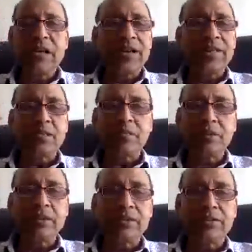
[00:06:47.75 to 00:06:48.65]

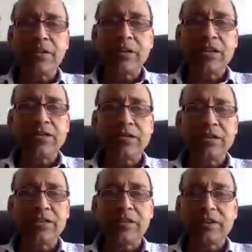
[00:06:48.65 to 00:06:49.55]
corresponding to the
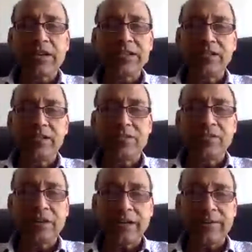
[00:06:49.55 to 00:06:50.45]
concentration of acid you have
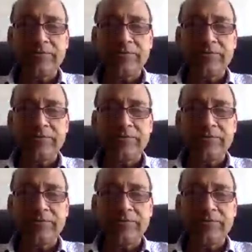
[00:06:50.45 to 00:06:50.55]
taken.